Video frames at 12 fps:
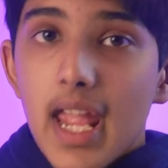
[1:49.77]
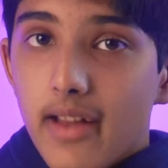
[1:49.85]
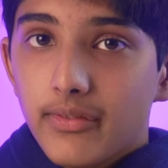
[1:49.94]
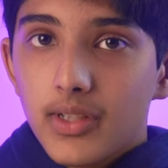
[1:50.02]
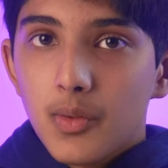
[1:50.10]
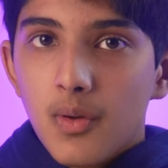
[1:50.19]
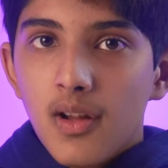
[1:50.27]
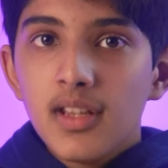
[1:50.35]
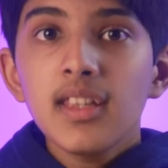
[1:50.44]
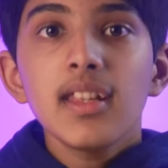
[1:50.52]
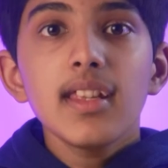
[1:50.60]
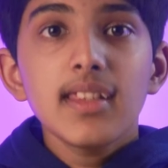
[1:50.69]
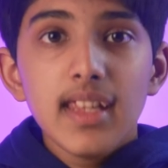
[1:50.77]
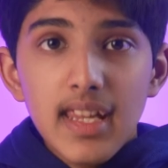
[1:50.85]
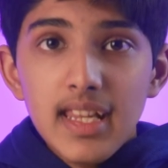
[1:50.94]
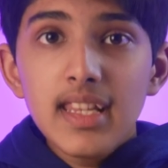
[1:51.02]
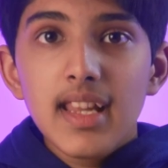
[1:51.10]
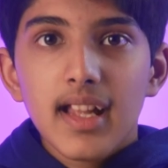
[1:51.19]
everyone is
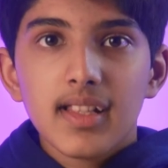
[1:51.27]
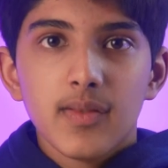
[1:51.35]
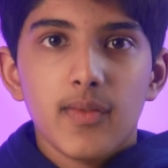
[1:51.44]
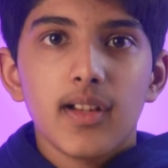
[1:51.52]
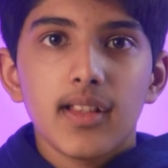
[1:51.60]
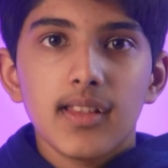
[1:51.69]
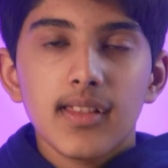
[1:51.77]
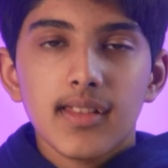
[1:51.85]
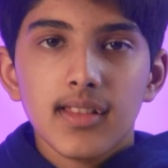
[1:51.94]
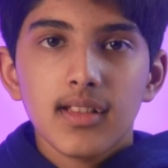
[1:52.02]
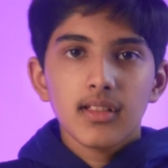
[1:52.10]
index funds.